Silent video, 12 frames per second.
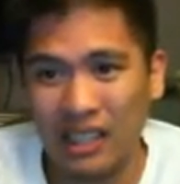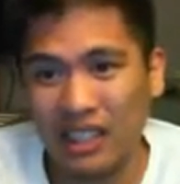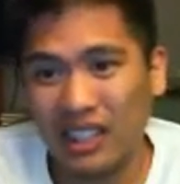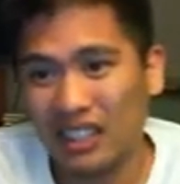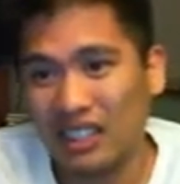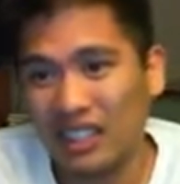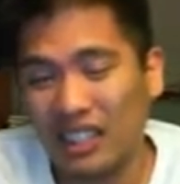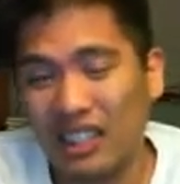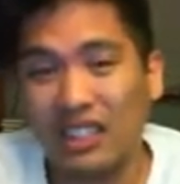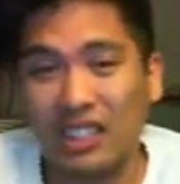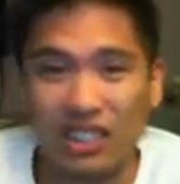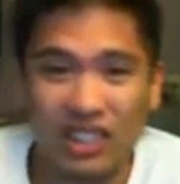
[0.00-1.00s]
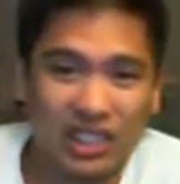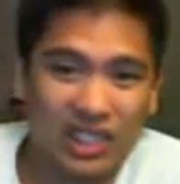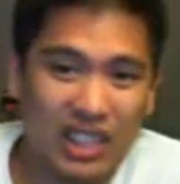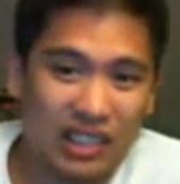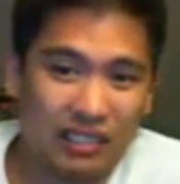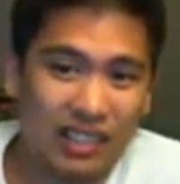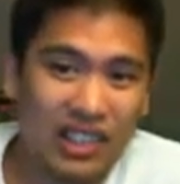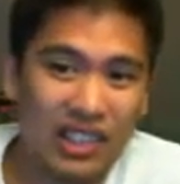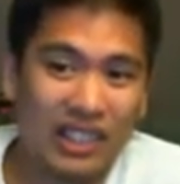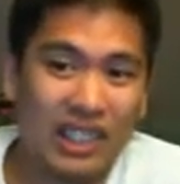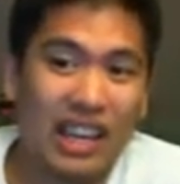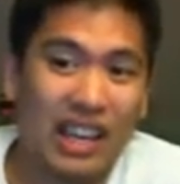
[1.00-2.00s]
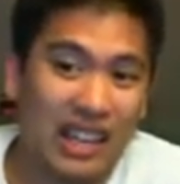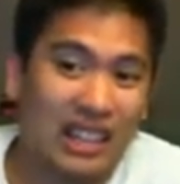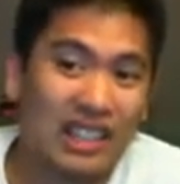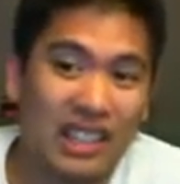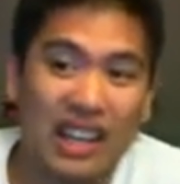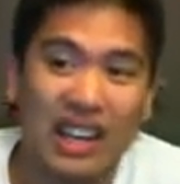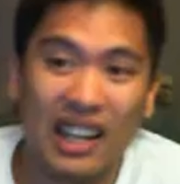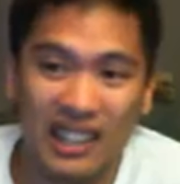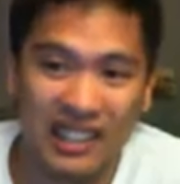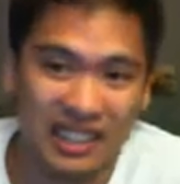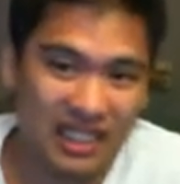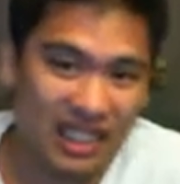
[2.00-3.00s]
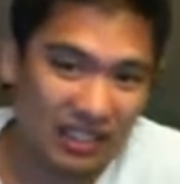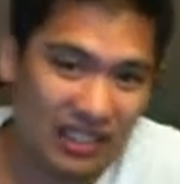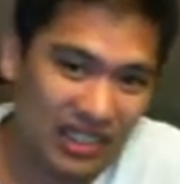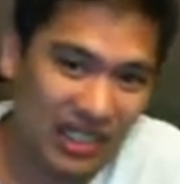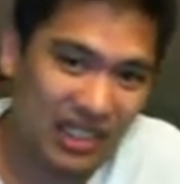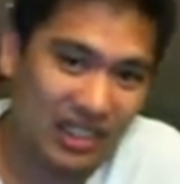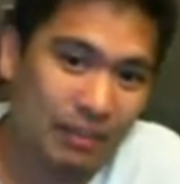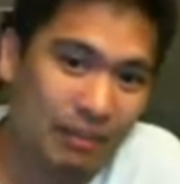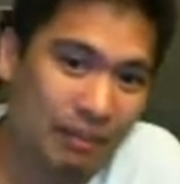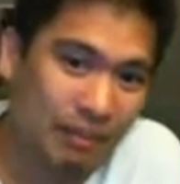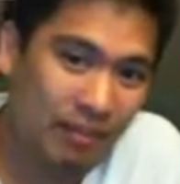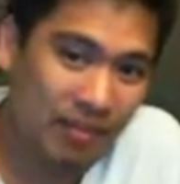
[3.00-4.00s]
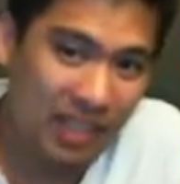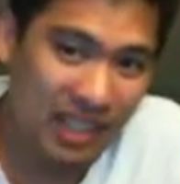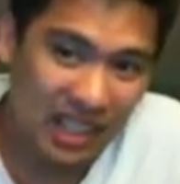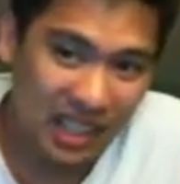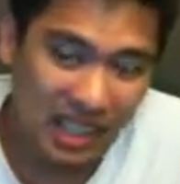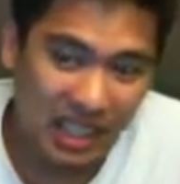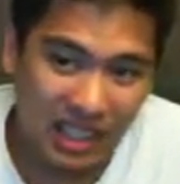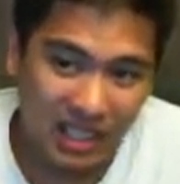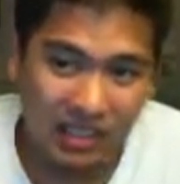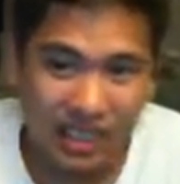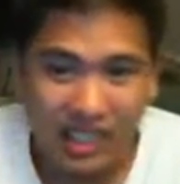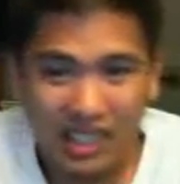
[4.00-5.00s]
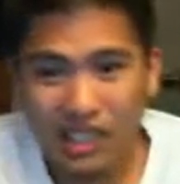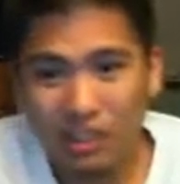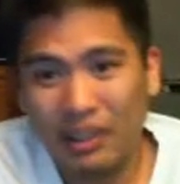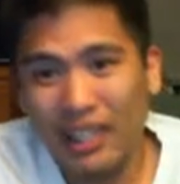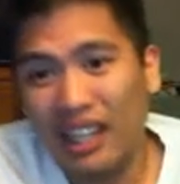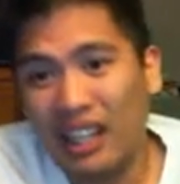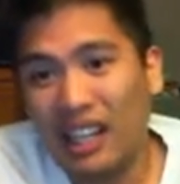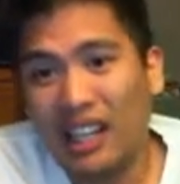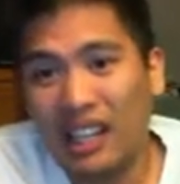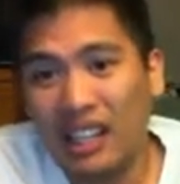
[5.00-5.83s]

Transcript: Like I said, it's only his second fight at the highest level now. For Alan Jermaine,